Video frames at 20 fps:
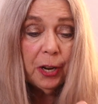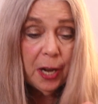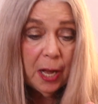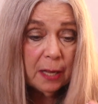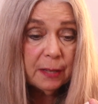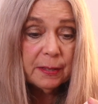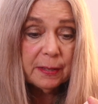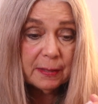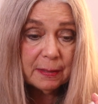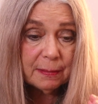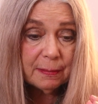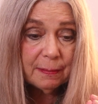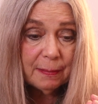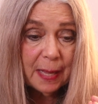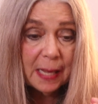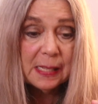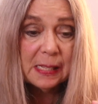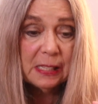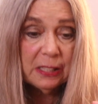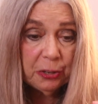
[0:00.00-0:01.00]
us
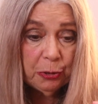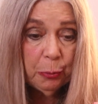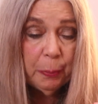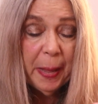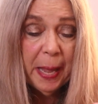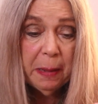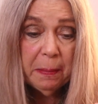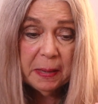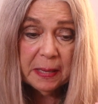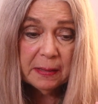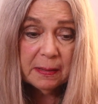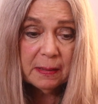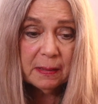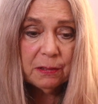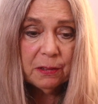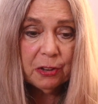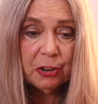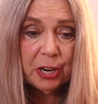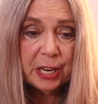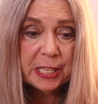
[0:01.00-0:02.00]
as little babies,
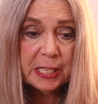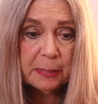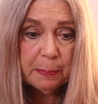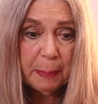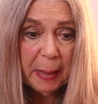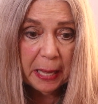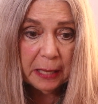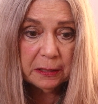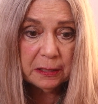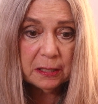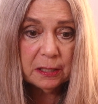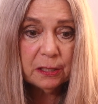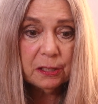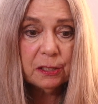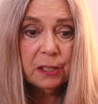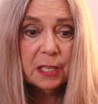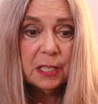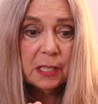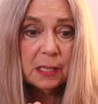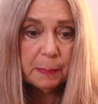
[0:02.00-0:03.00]
respect.
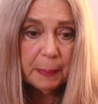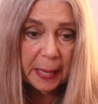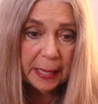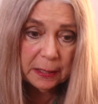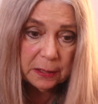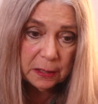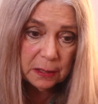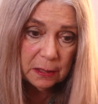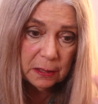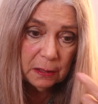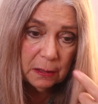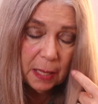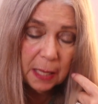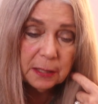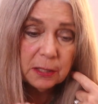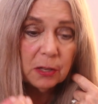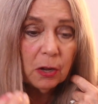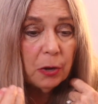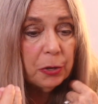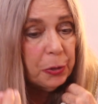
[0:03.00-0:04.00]

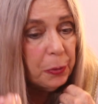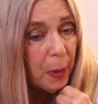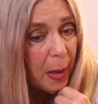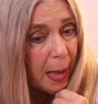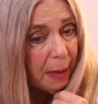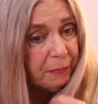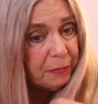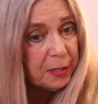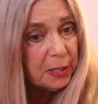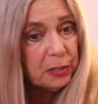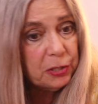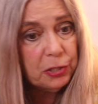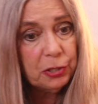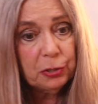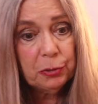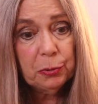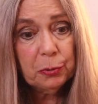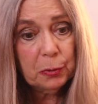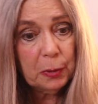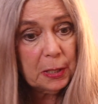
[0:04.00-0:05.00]
That's all you have to
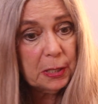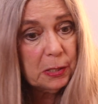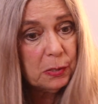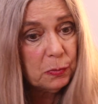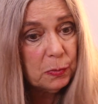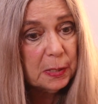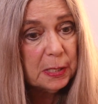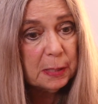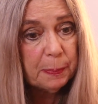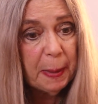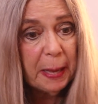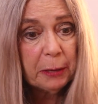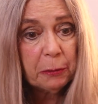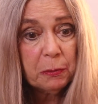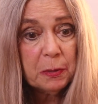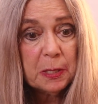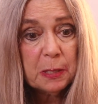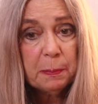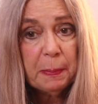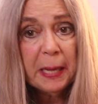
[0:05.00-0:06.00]
do is respect.
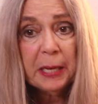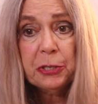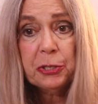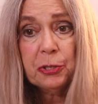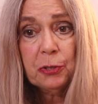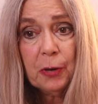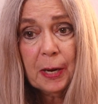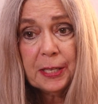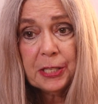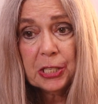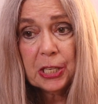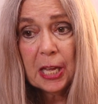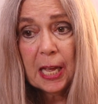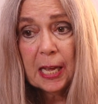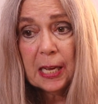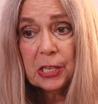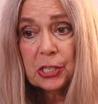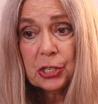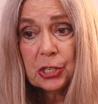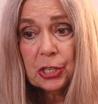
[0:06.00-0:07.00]
Respect your
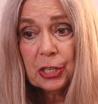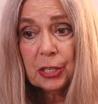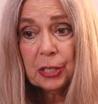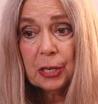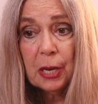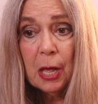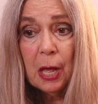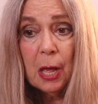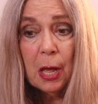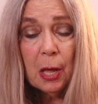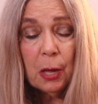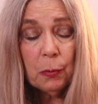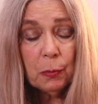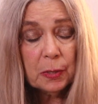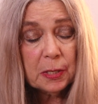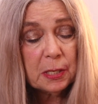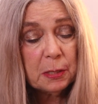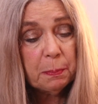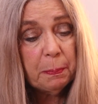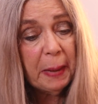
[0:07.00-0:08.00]
education.
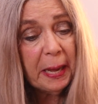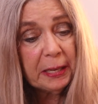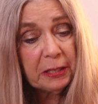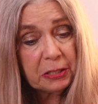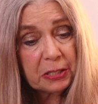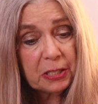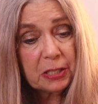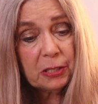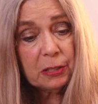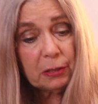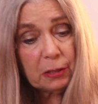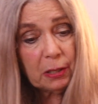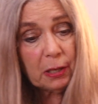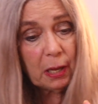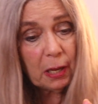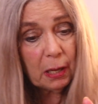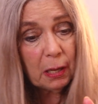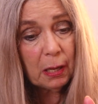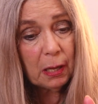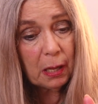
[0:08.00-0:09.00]
Respect
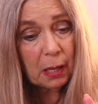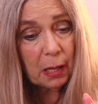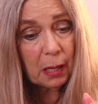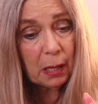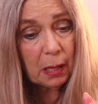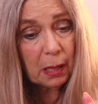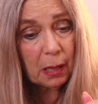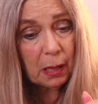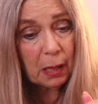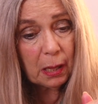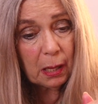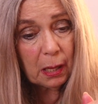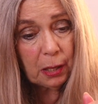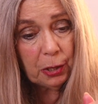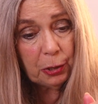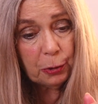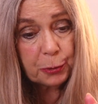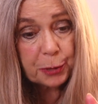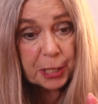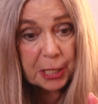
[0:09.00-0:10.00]

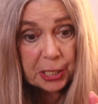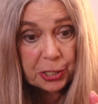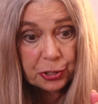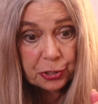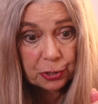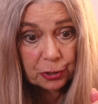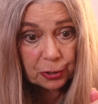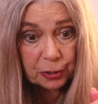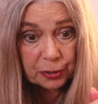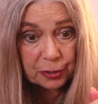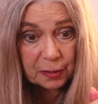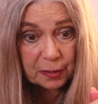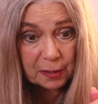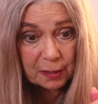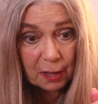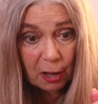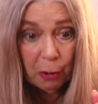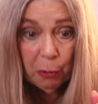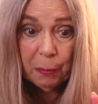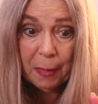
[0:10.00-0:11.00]
your teachers.
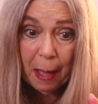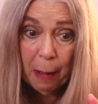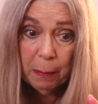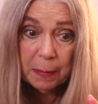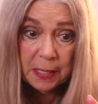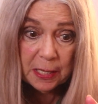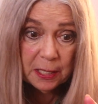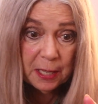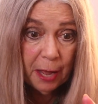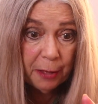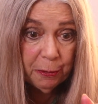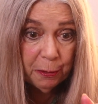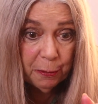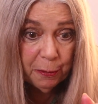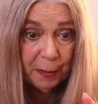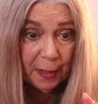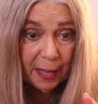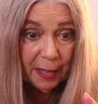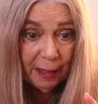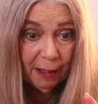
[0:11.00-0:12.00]
Oh, that was another
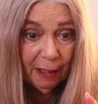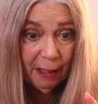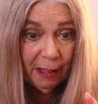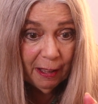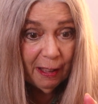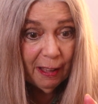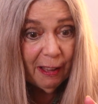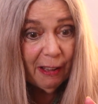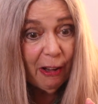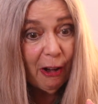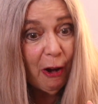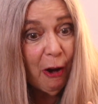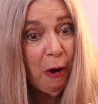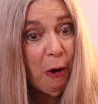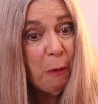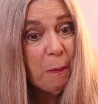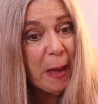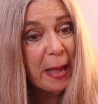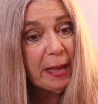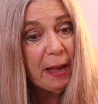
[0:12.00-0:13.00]
thing. Oh my